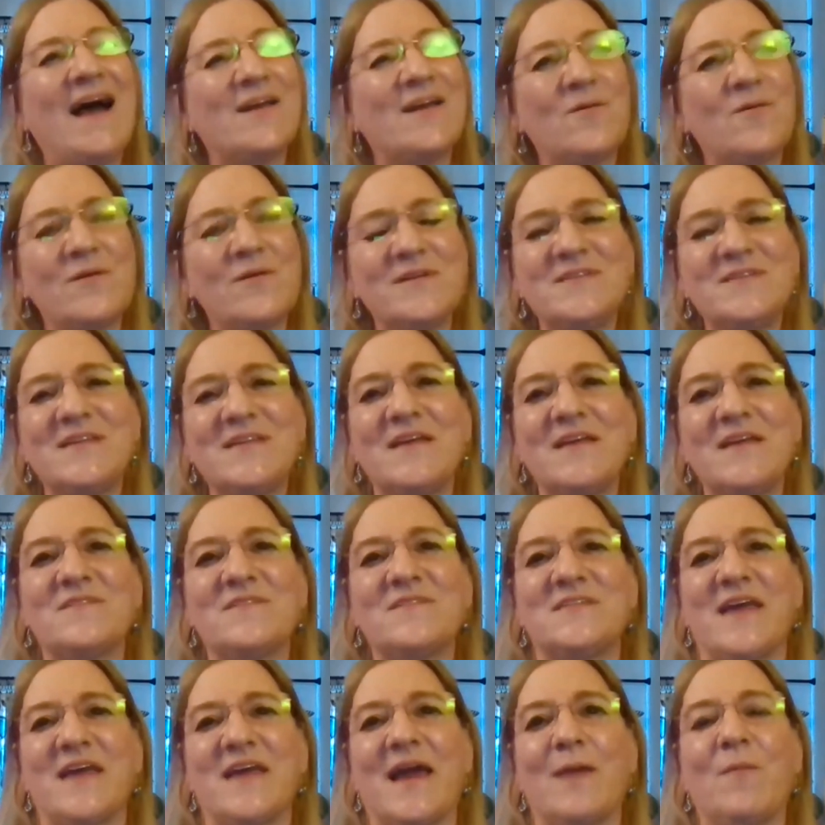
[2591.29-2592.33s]
I don't want to say the
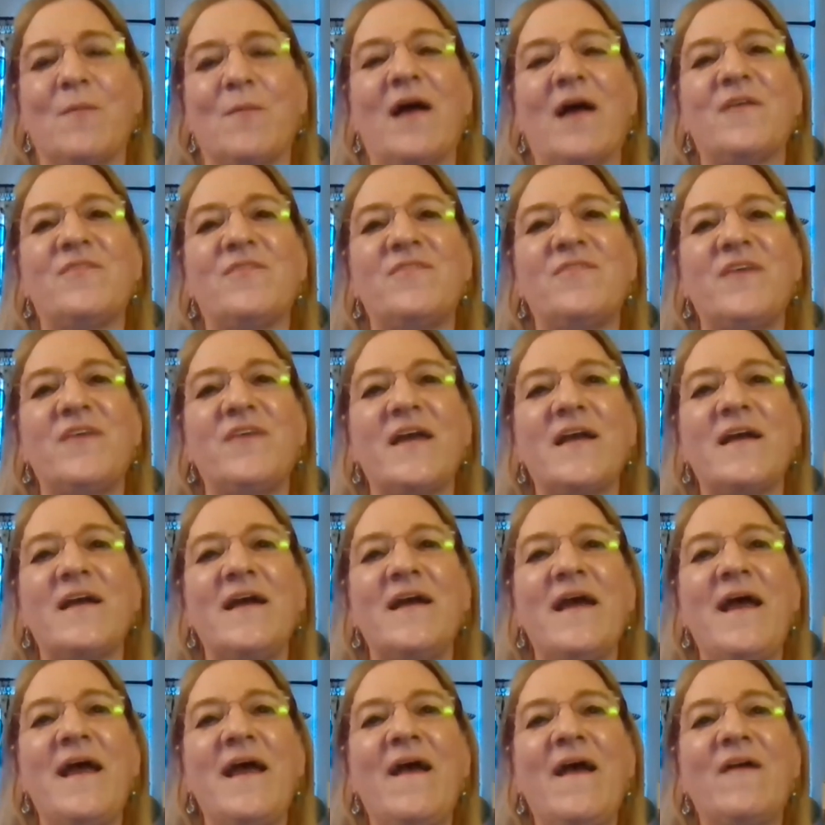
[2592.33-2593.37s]
same. I think
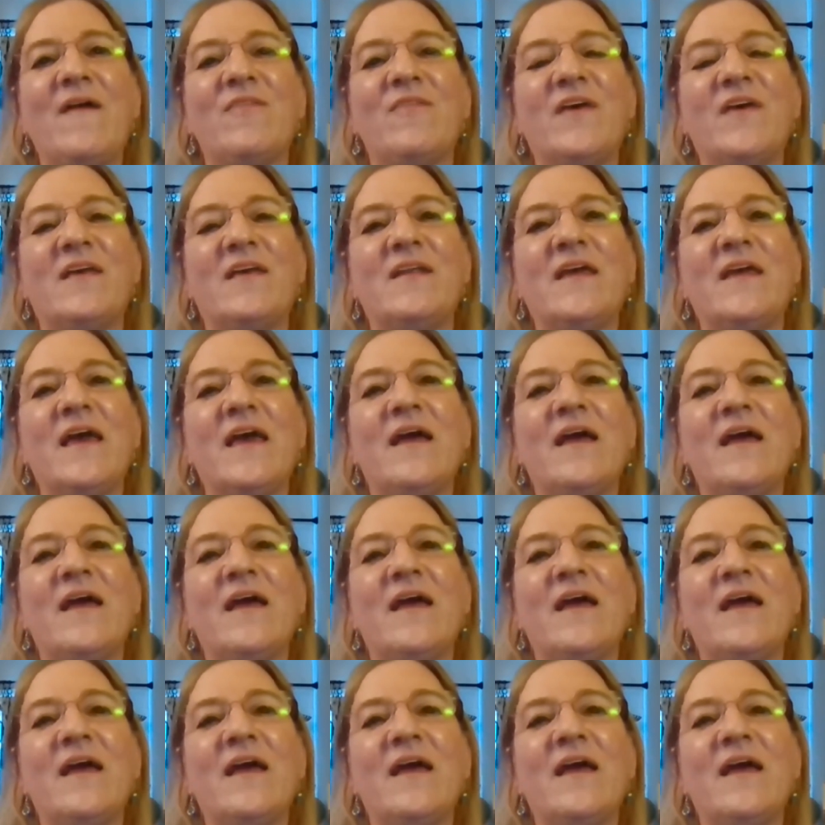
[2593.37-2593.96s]
that